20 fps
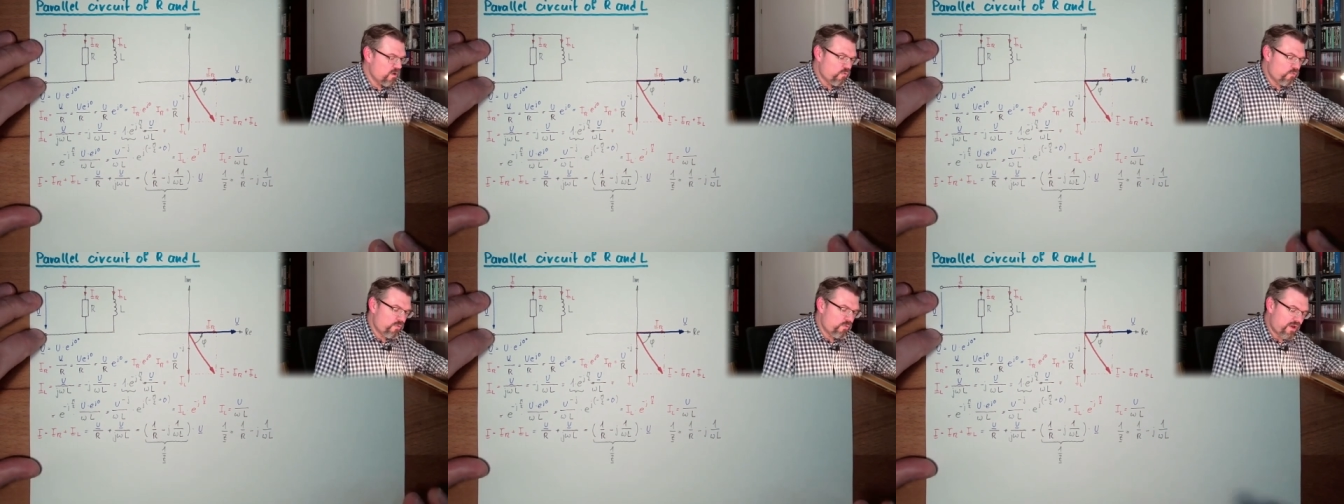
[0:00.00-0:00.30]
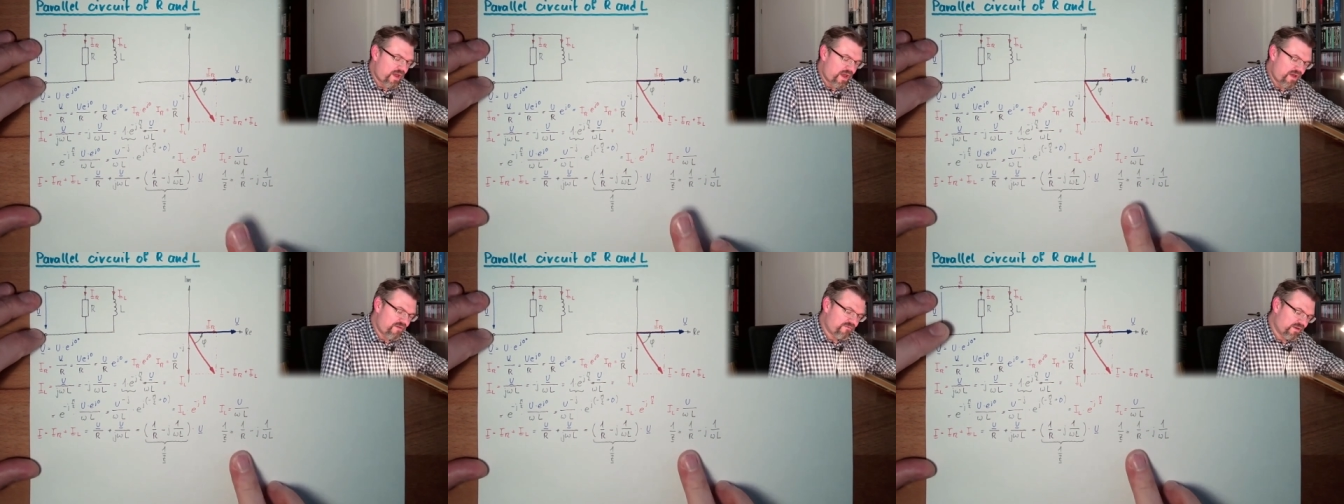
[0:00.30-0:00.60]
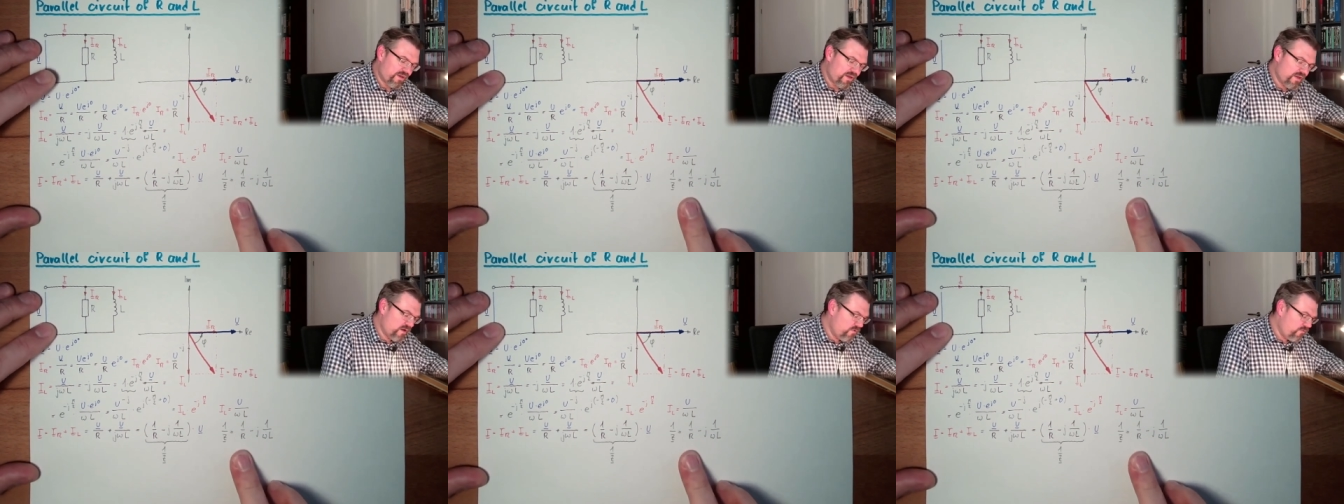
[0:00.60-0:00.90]
We're having
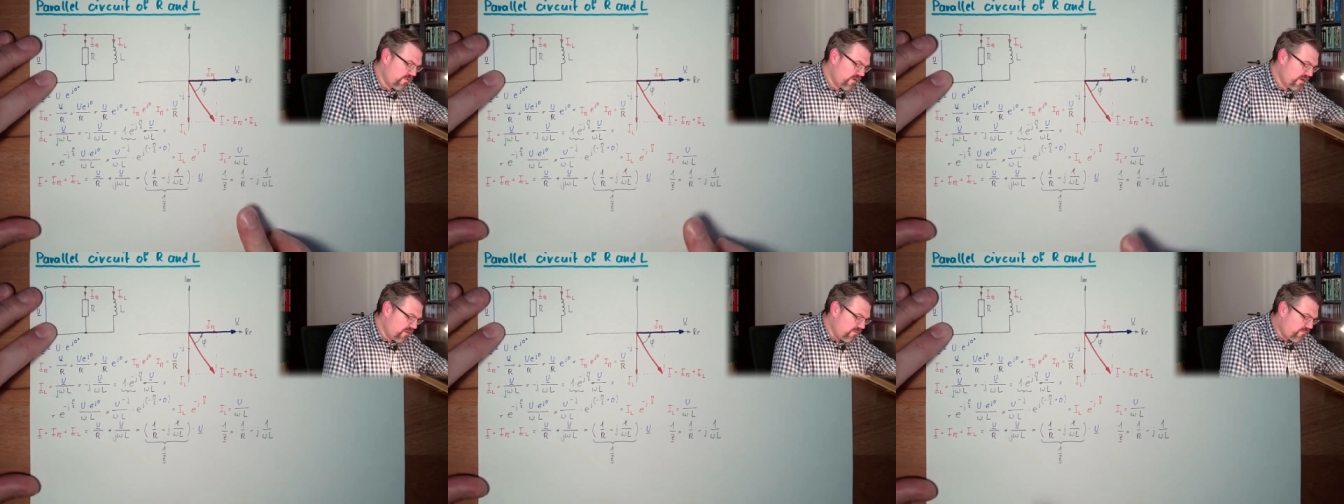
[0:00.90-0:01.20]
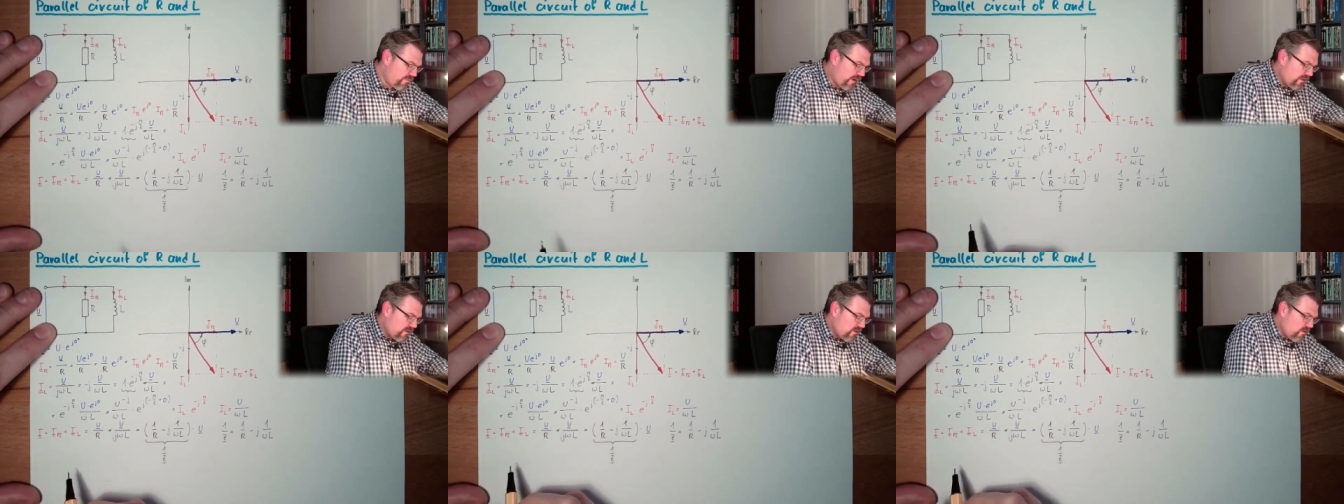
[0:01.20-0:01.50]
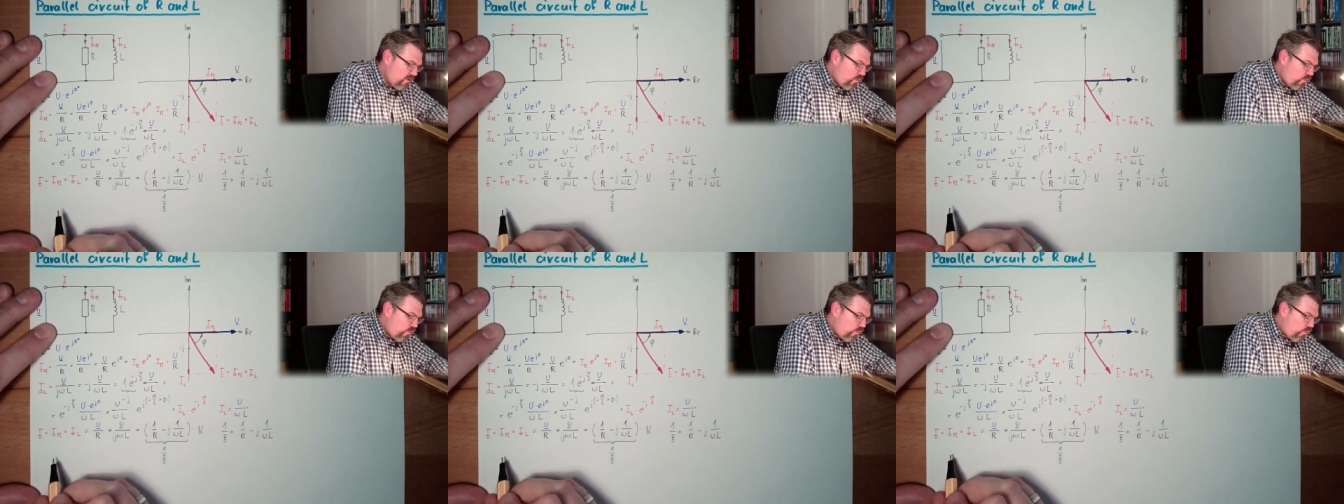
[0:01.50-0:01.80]
here real part,
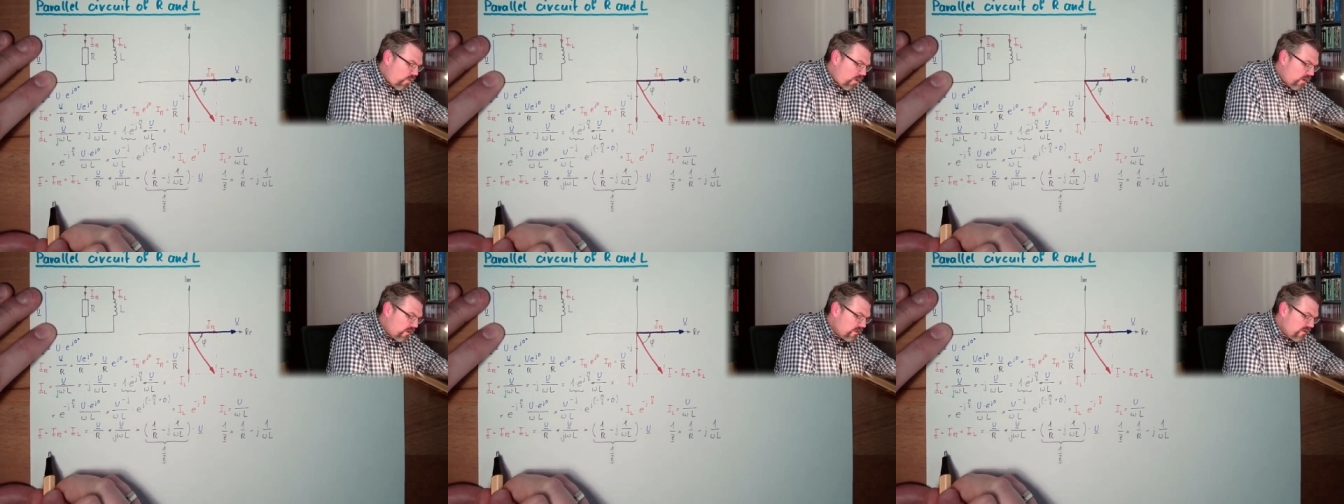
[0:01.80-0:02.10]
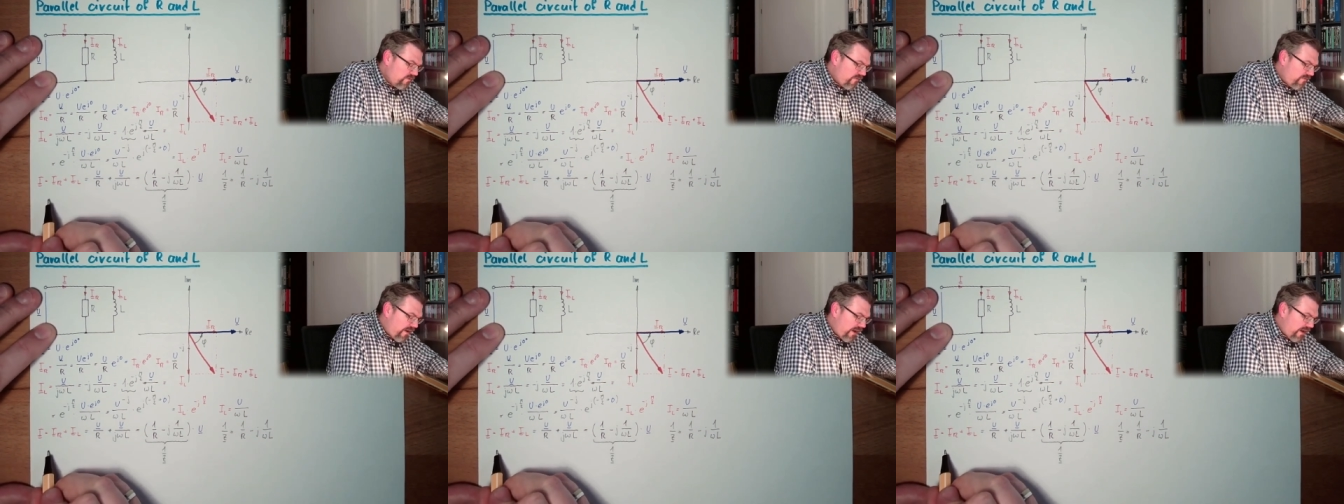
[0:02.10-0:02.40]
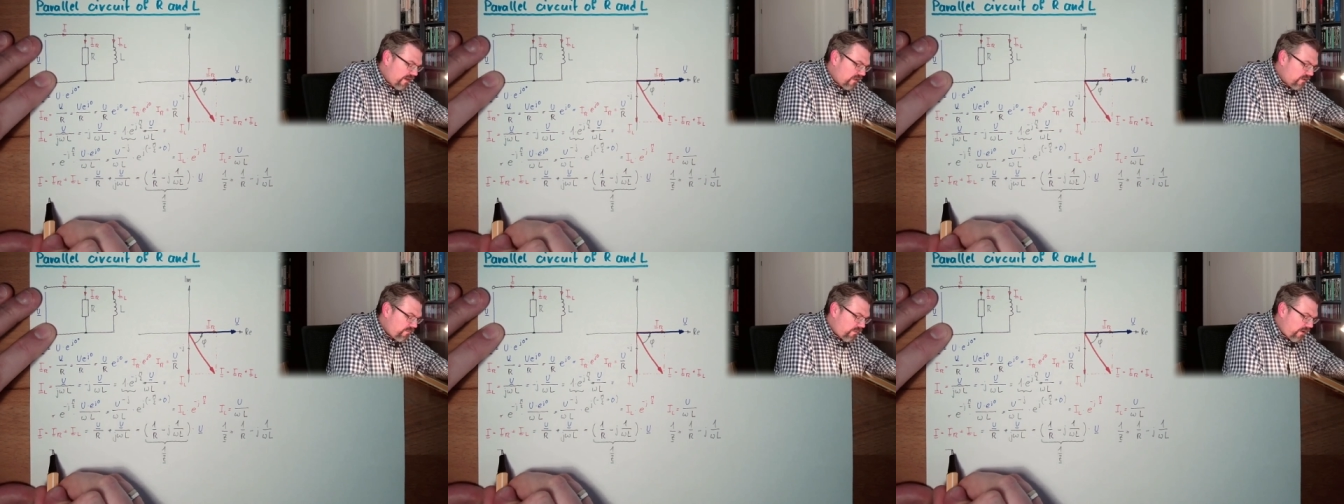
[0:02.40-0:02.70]
1
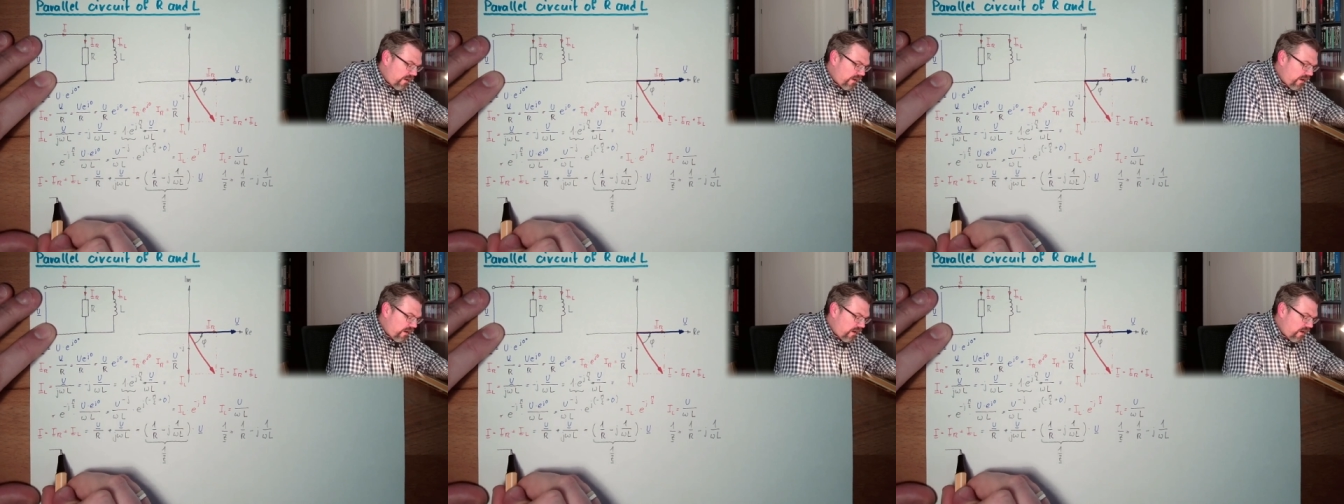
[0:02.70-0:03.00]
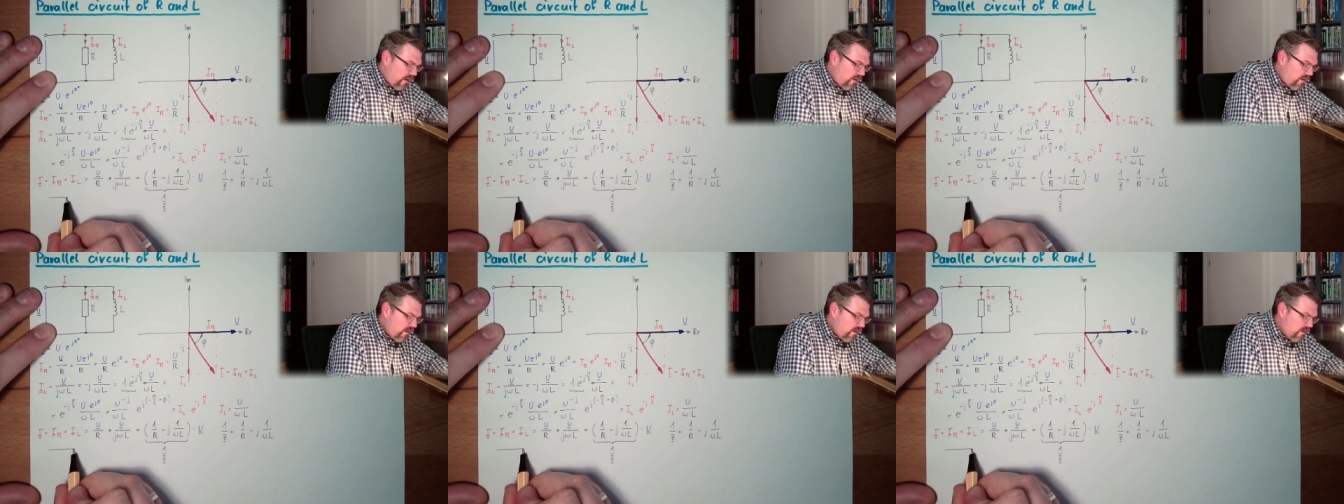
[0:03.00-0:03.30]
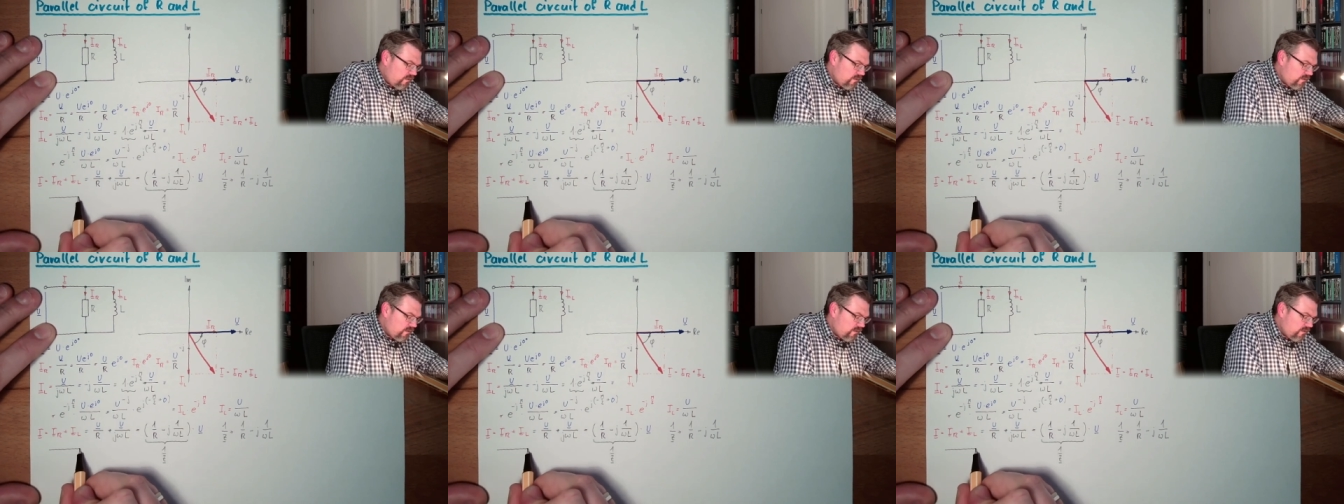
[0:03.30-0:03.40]
divided by R.